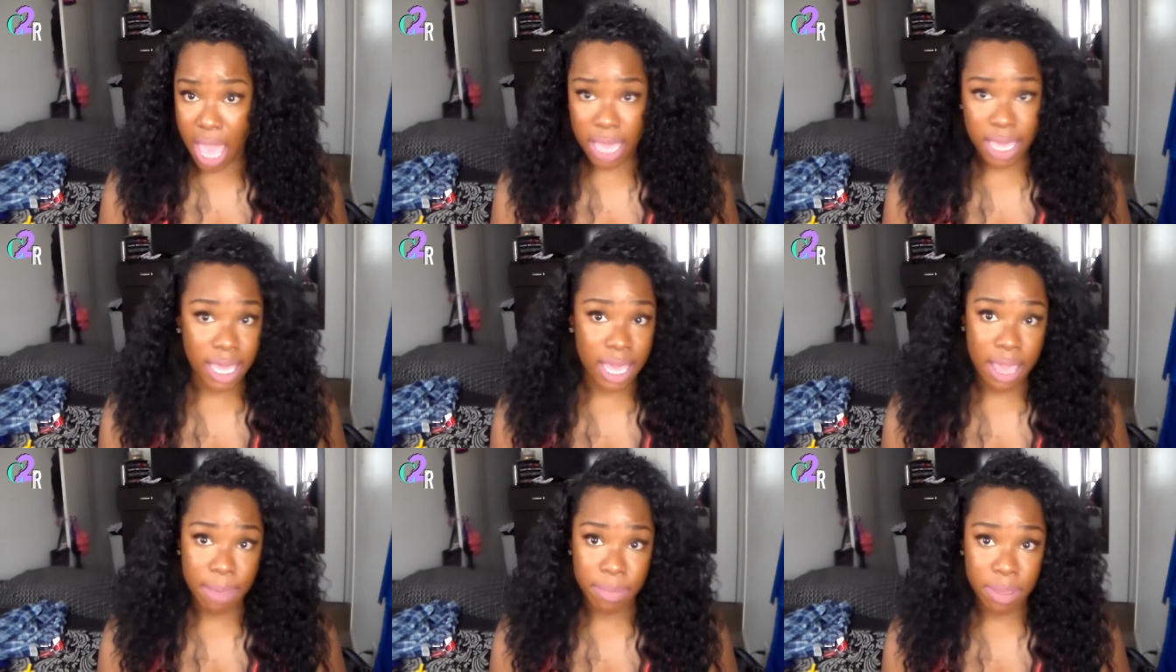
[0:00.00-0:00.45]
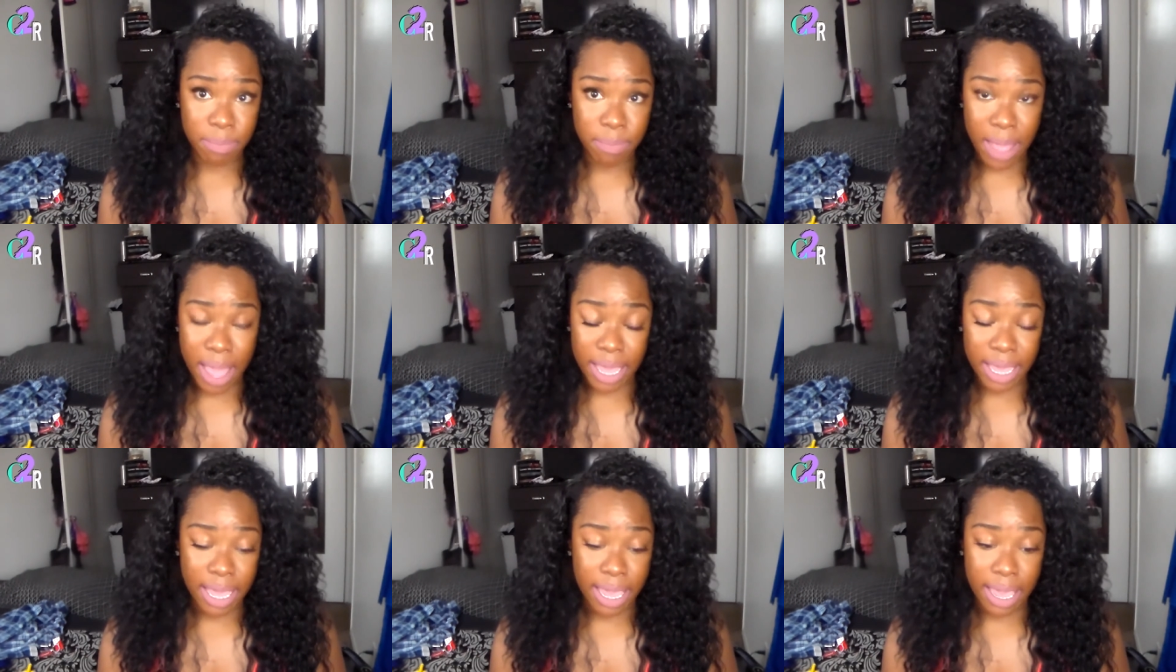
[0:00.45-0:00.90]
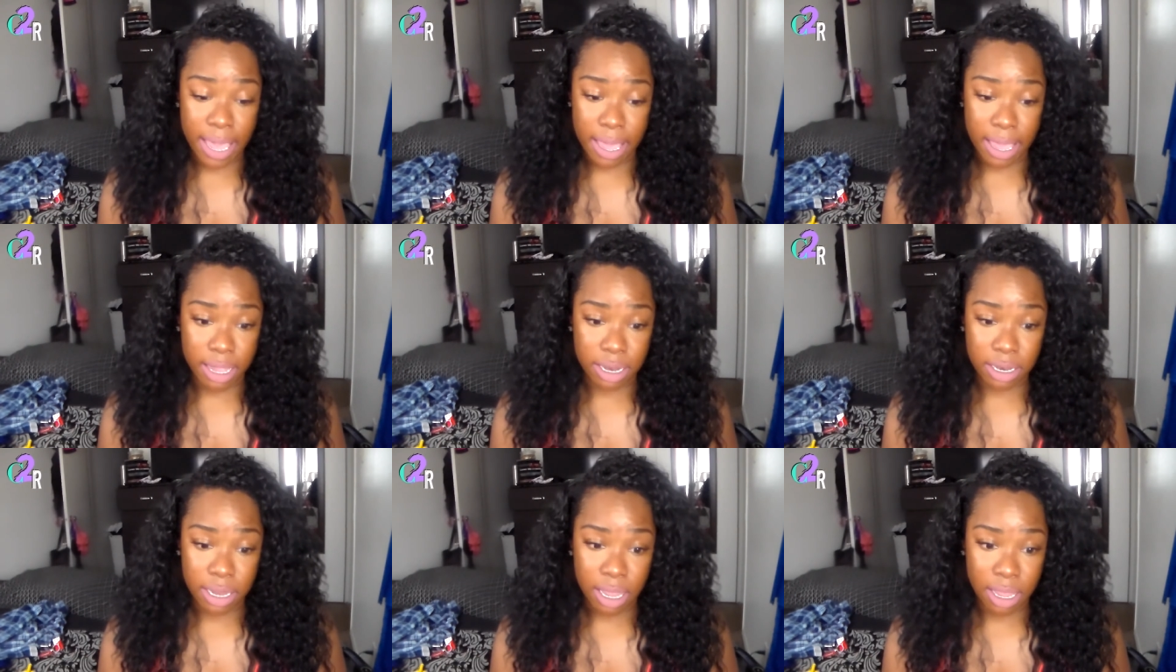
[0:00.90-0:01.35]
I can't be I
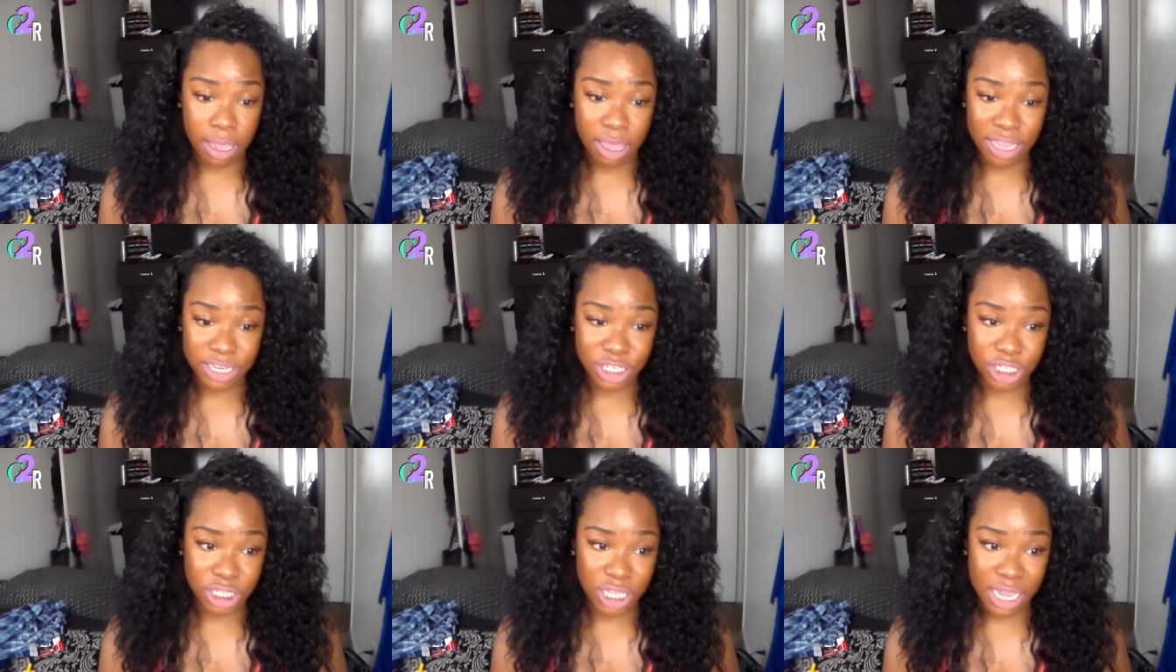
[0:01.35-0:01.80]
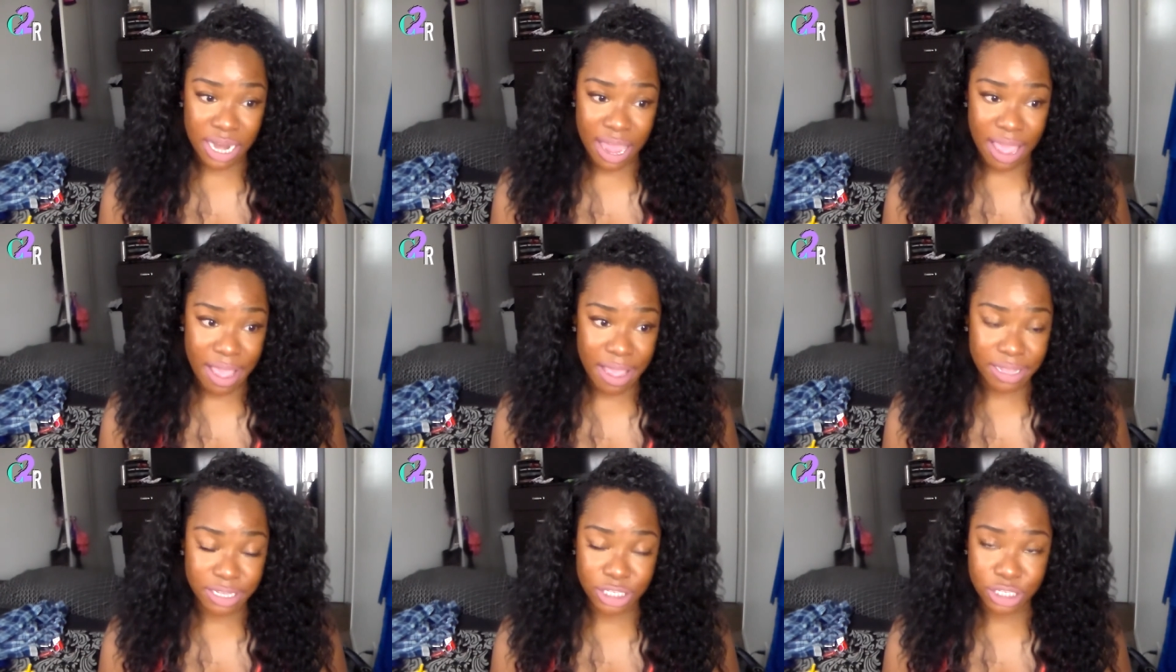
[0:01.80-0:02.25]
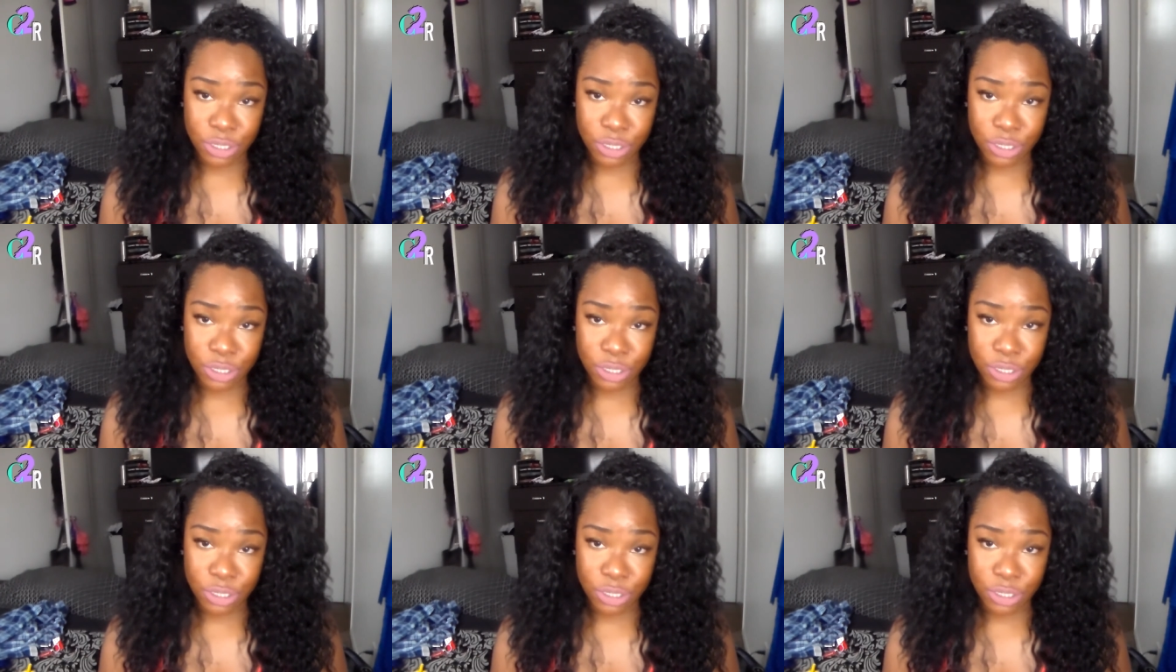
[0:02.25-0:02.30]
can't like I just cannot.